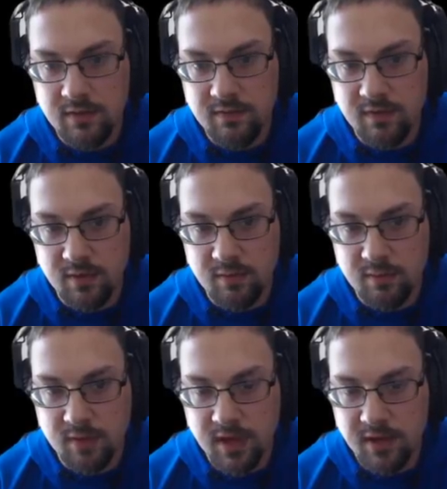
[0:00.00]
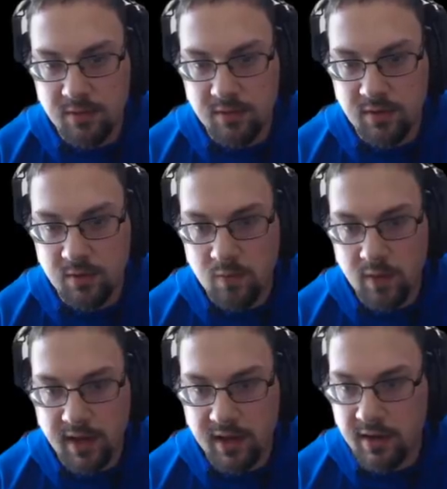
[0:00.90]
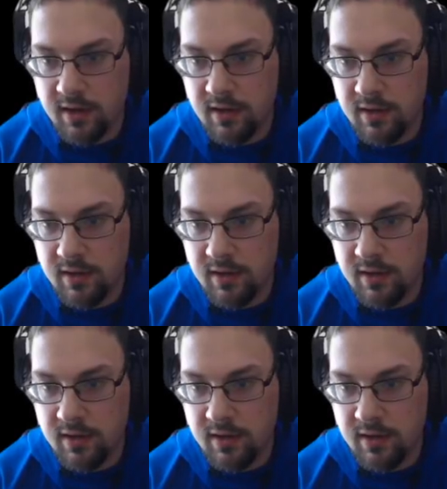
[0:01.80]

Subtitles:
from I don't know where.